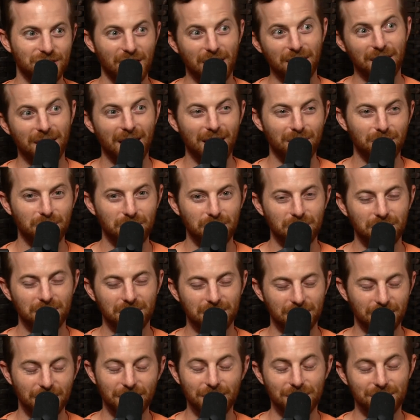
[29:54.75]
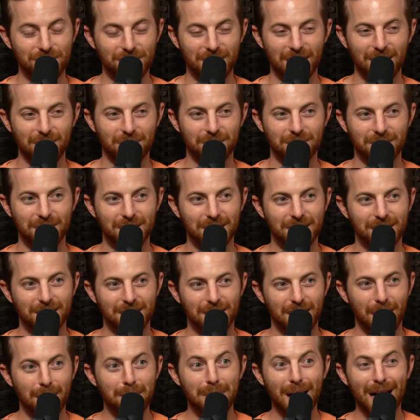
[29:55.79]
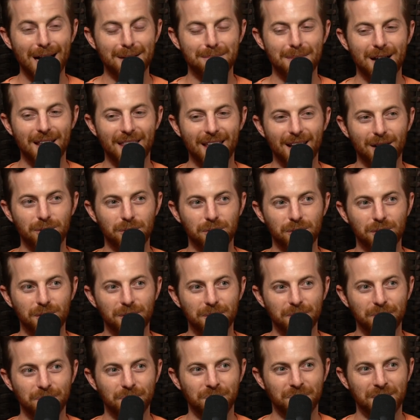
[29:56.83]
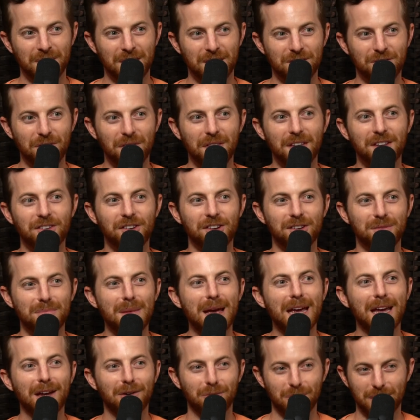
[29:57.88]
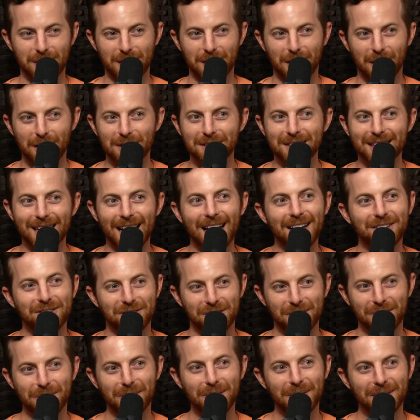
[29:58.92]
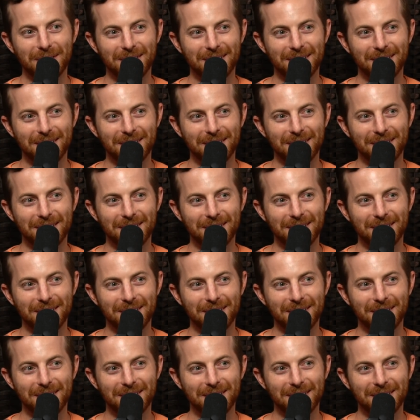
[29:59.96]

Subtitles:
share that rule or use that, abide by that rule. So they just make it really hard to get to.